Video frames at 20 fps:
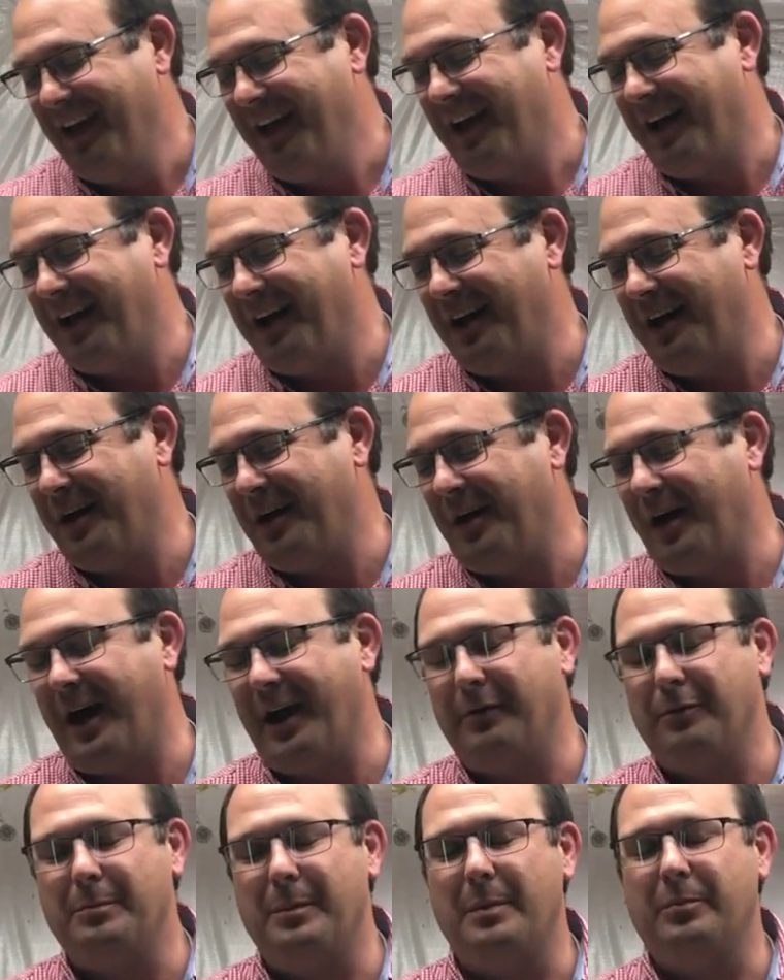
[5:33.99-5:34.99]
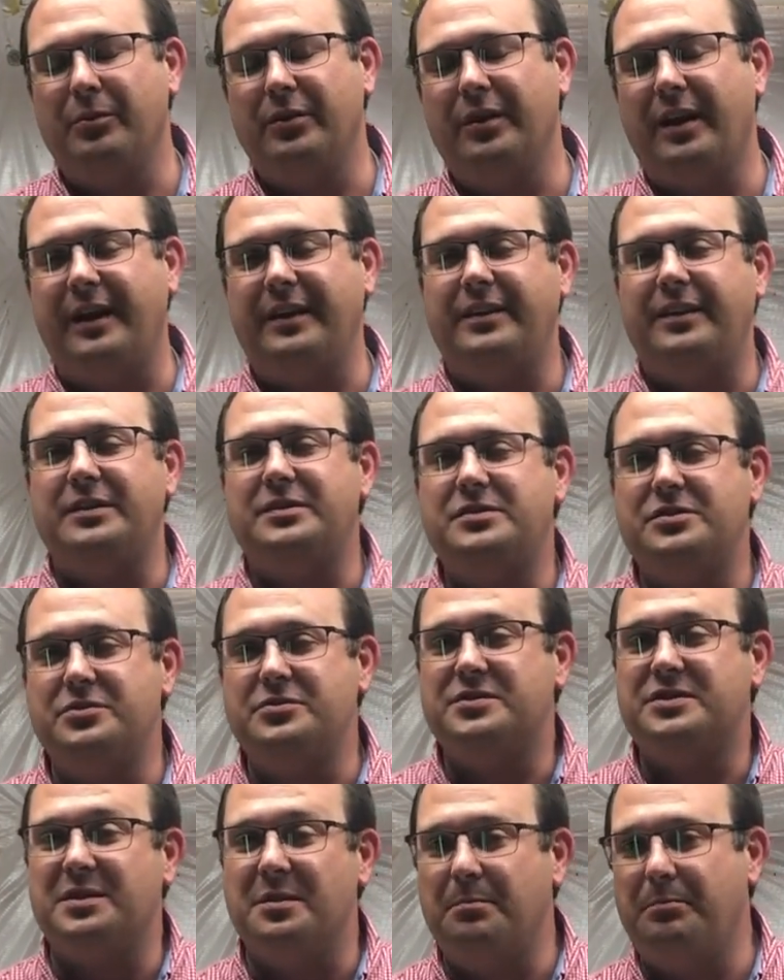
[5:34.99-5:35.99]
I remember I did do
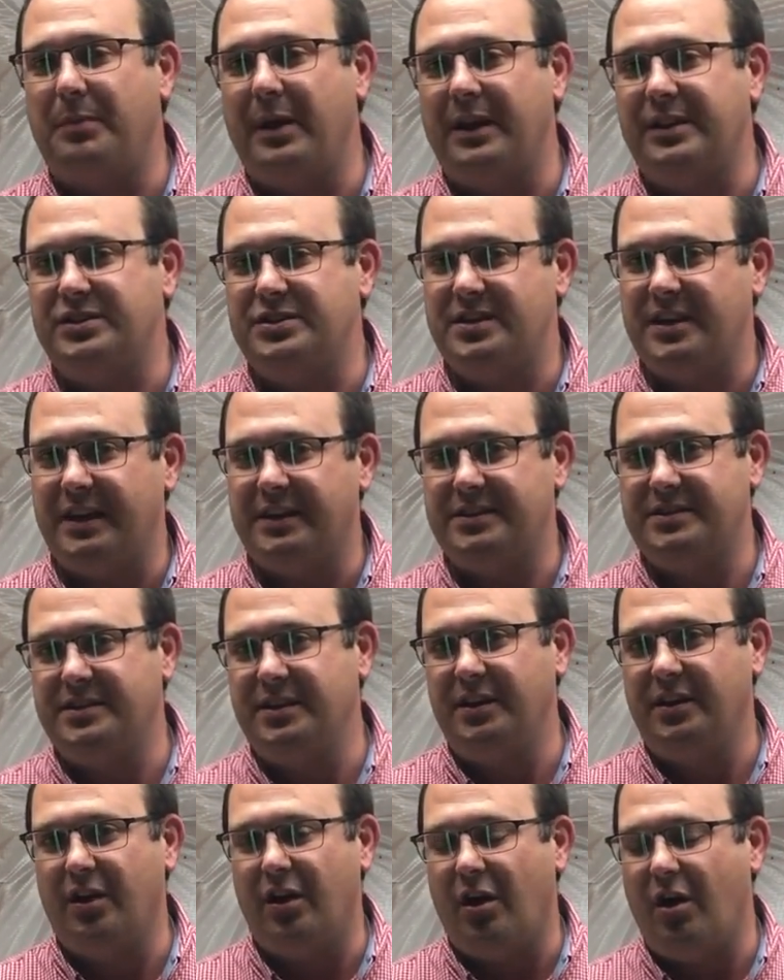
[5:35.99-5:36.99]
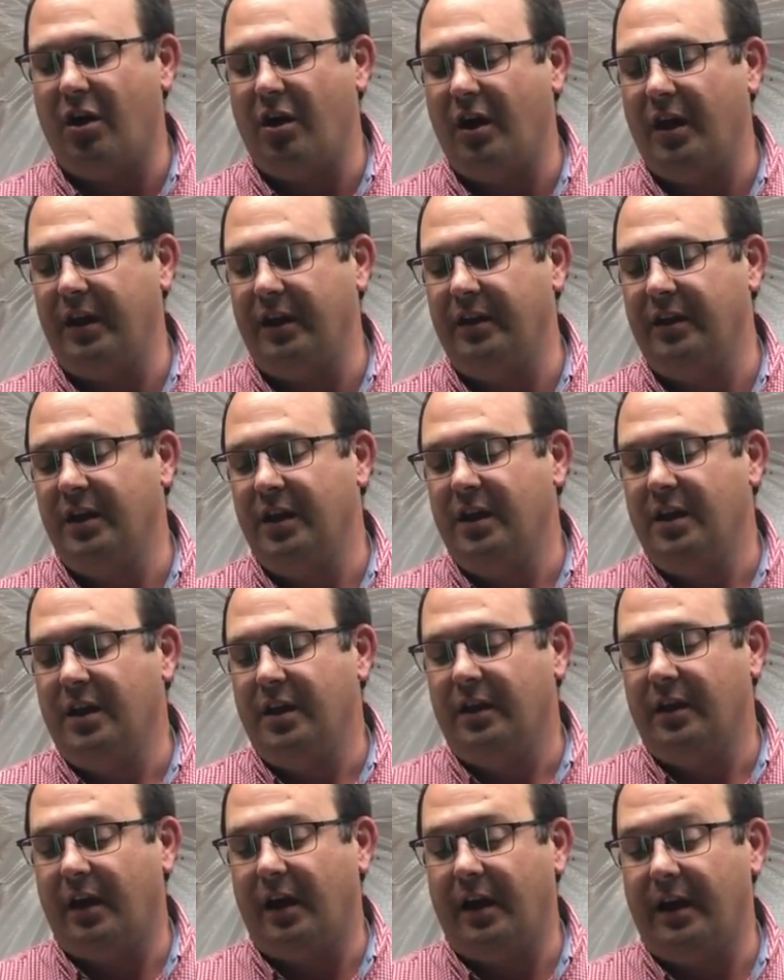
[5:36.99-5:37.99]
some bench testing on
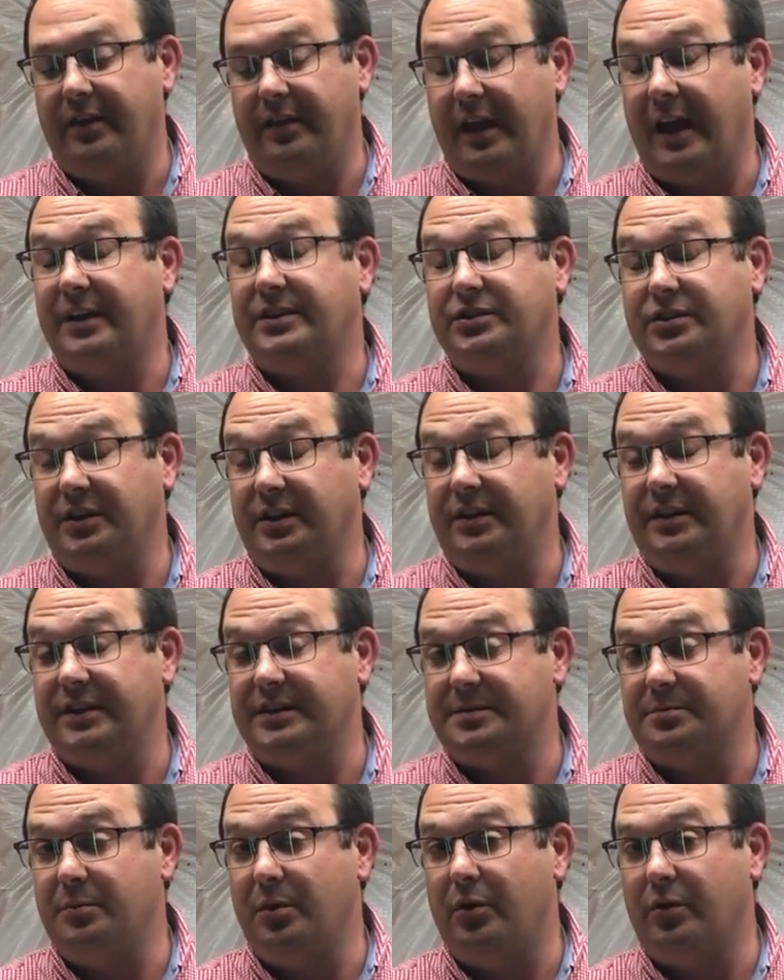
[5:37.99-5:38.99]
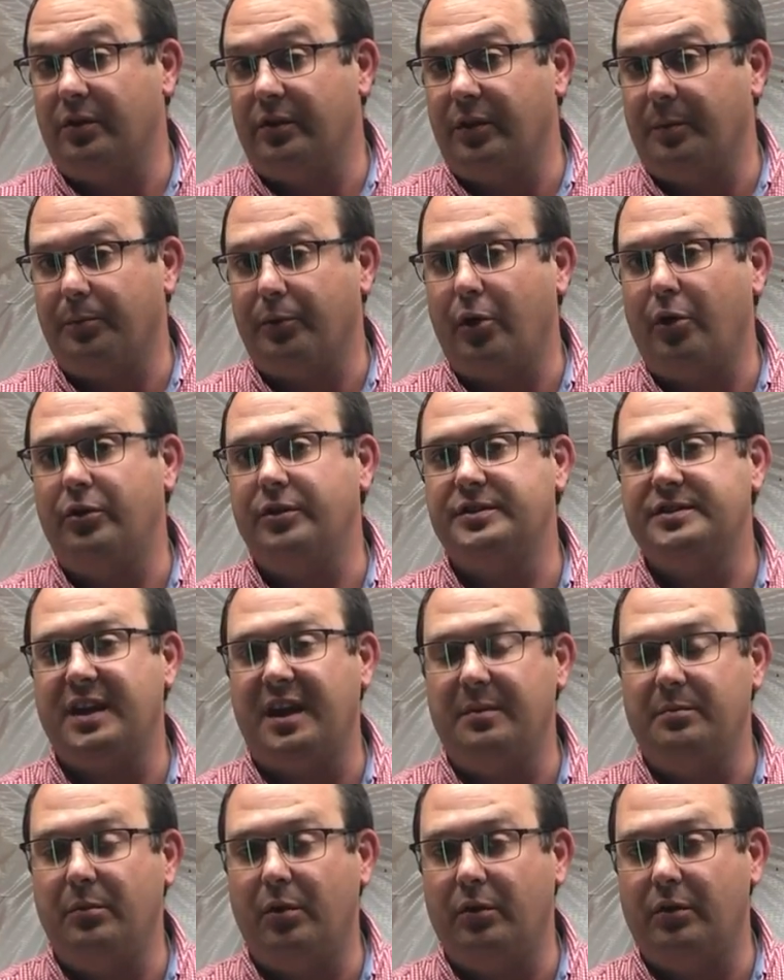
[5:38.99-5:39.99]
actually this motor, the
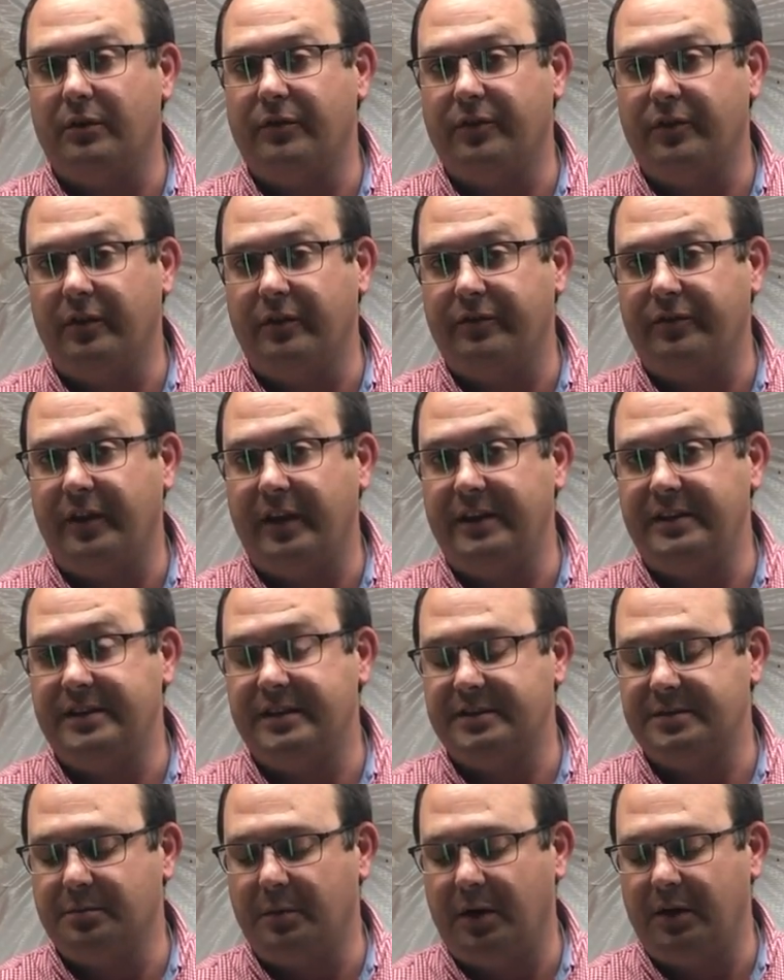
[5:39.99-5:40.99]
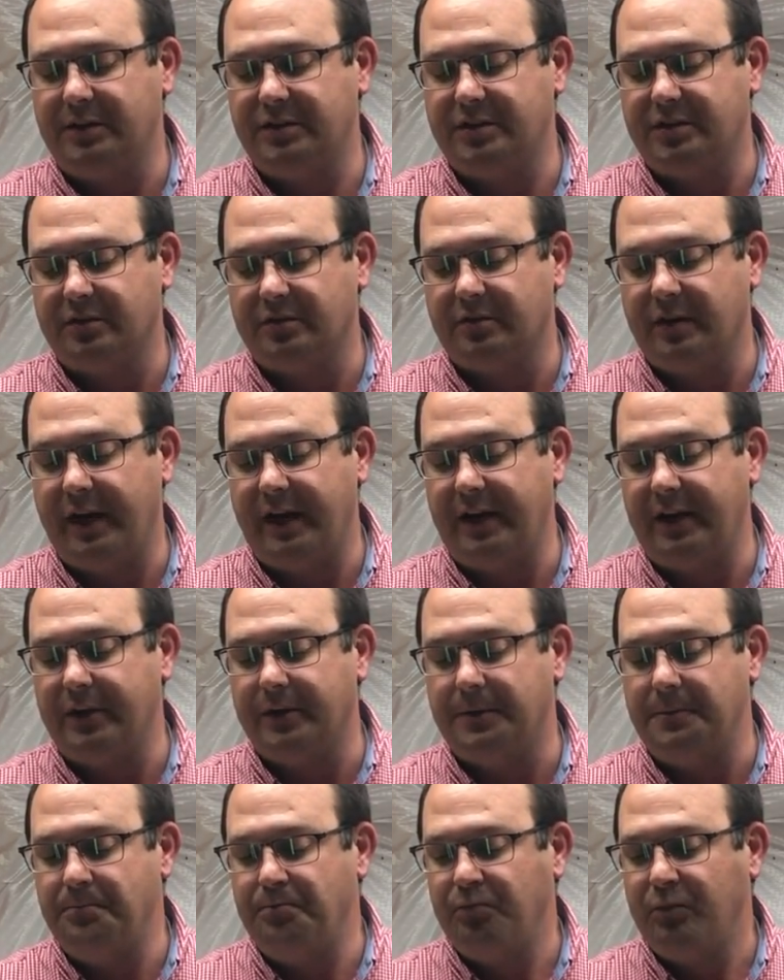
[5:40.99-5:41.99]
prototype motor for the Flight Test Monster
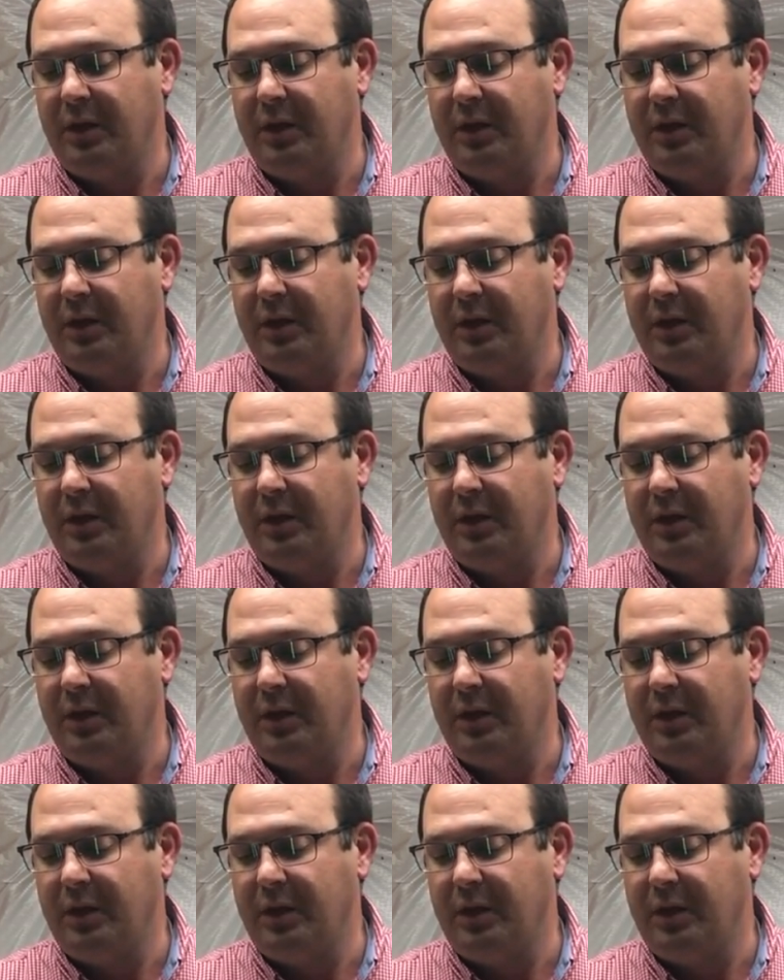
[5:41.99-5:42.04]
radial,